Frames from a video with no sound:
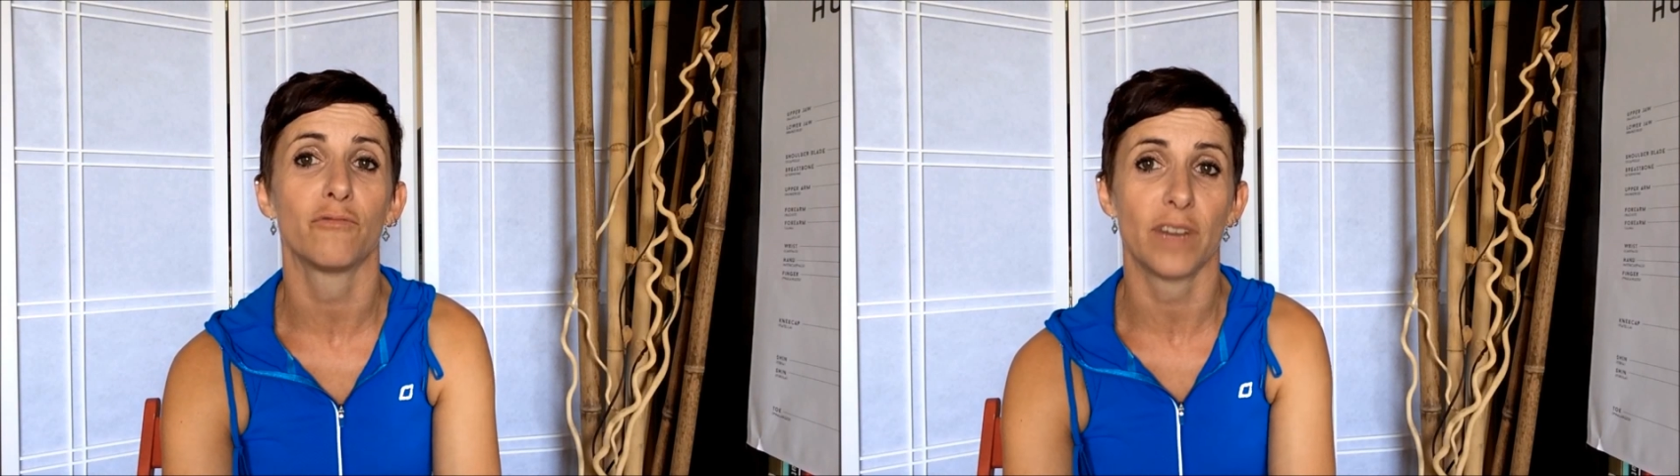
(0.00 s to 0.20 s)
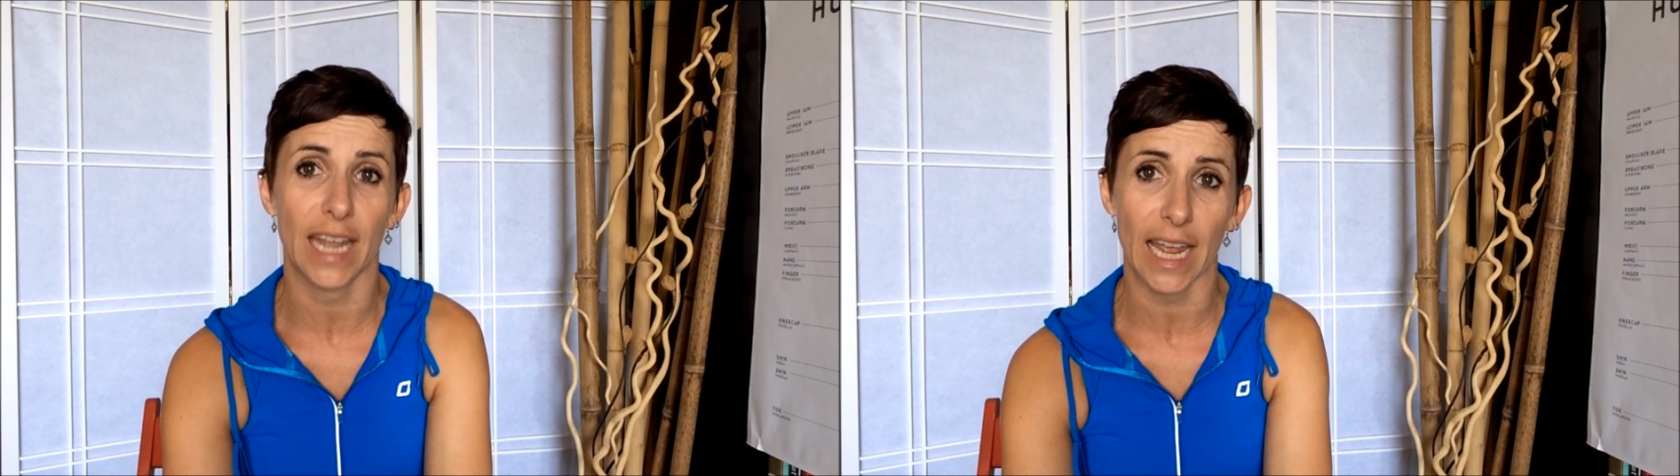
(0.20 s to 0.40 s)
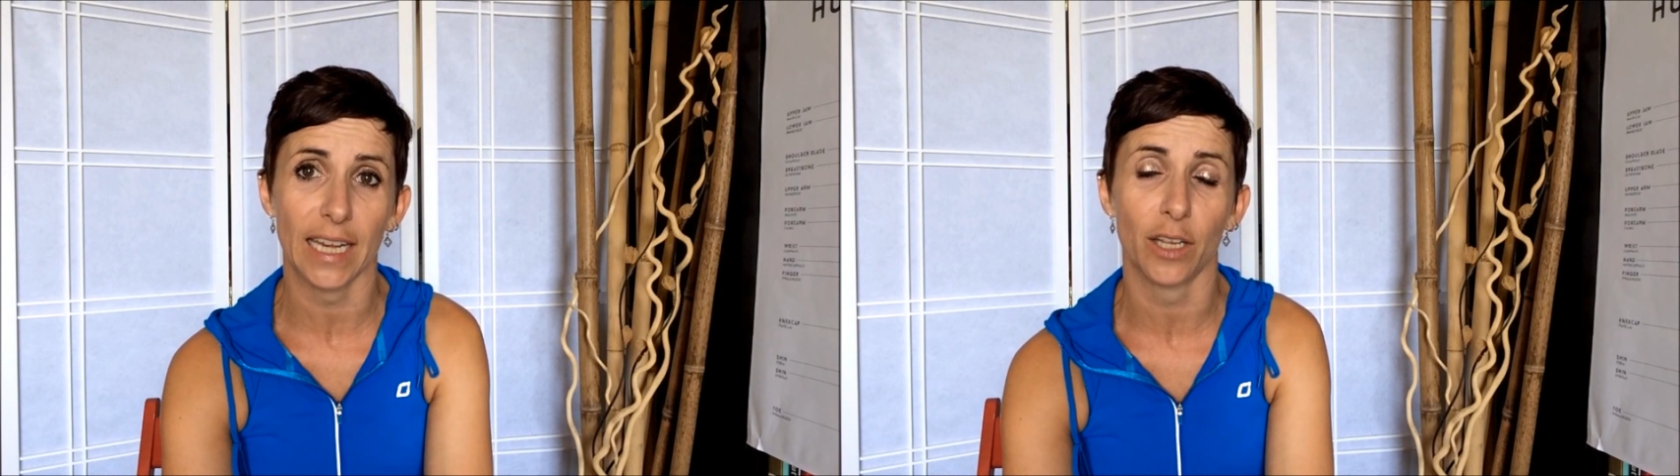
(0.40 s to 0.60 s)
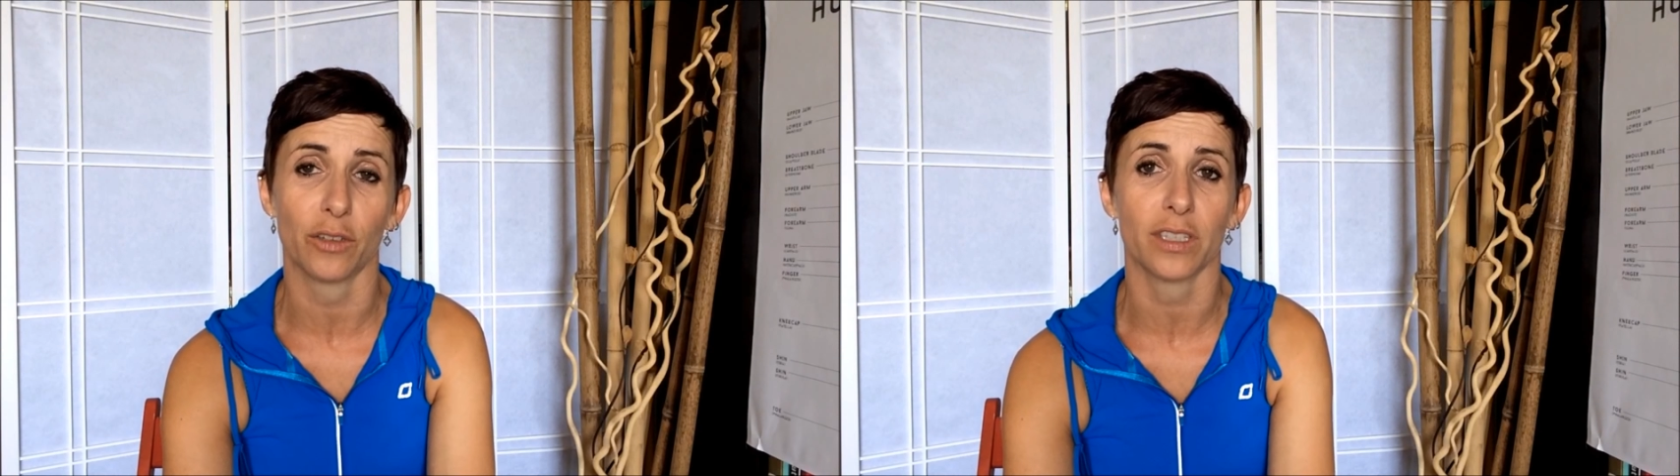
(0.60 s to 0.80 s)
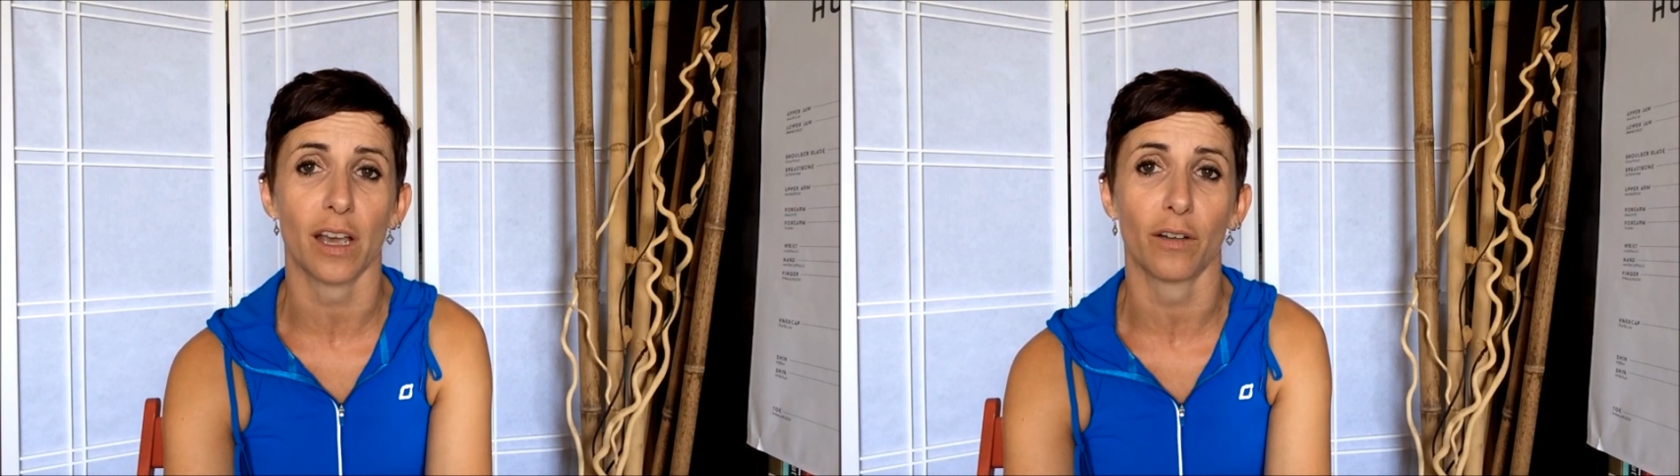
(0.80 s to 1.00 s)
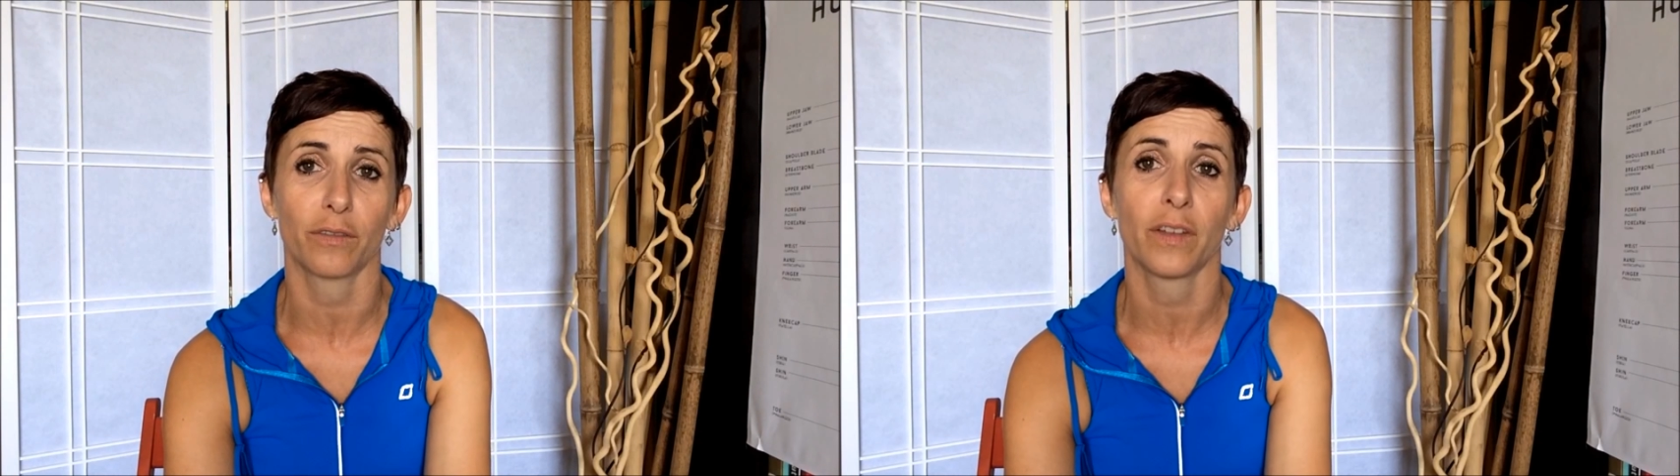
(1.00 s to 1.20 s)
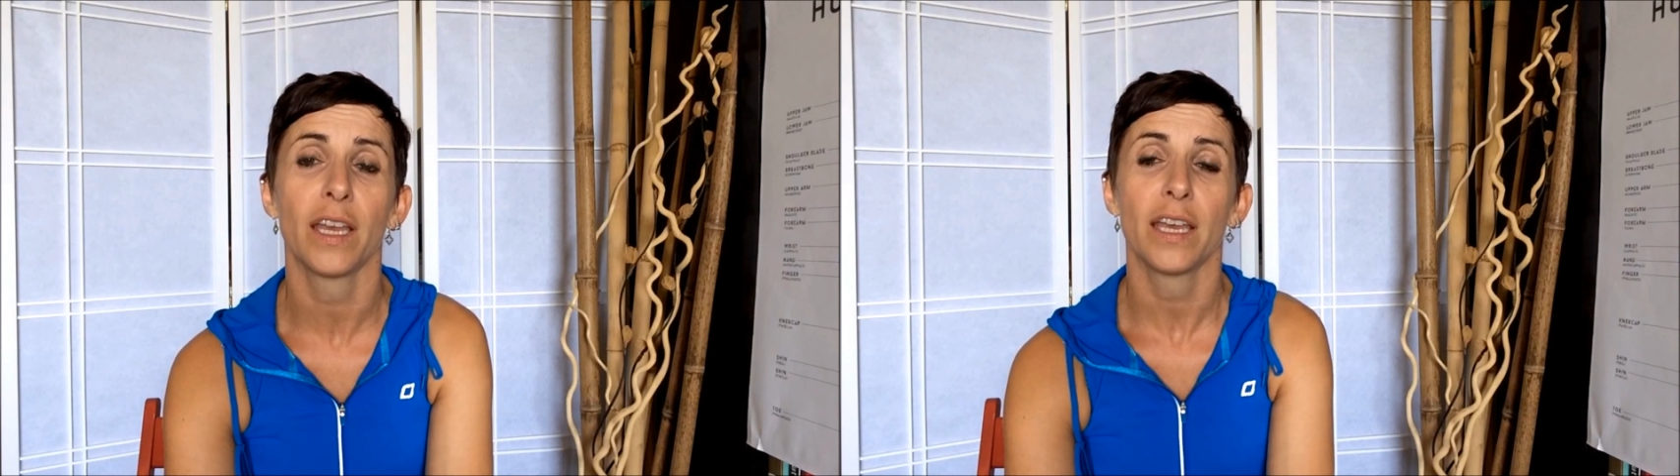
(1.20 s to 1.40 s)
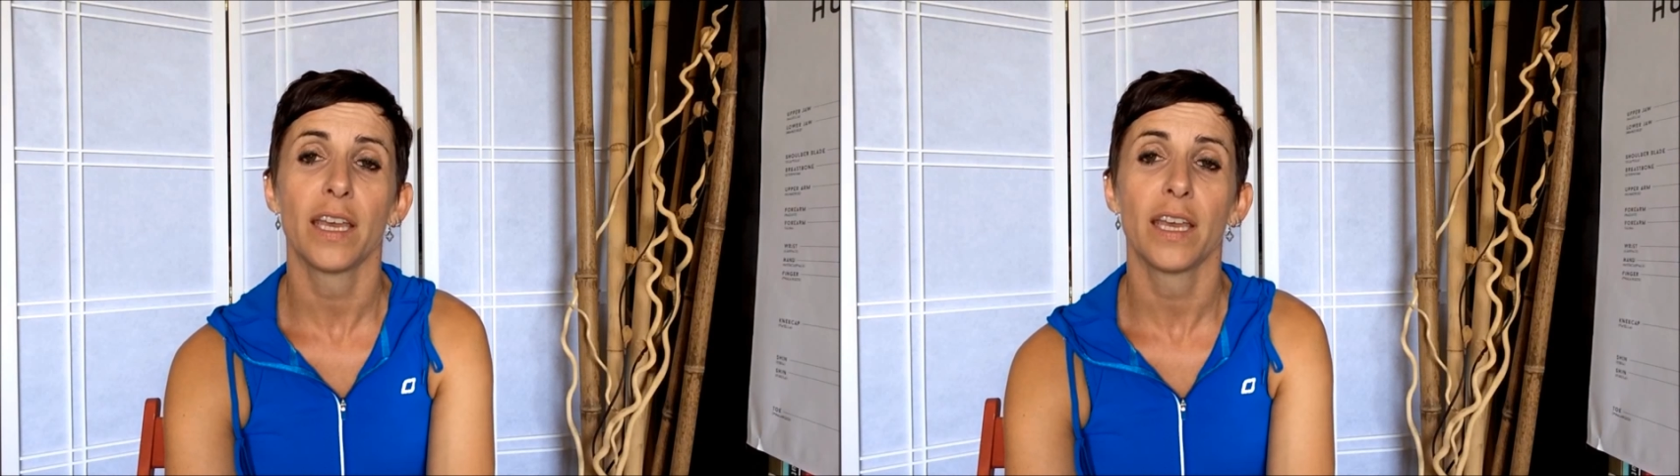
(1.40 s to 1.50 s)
regaining yourself.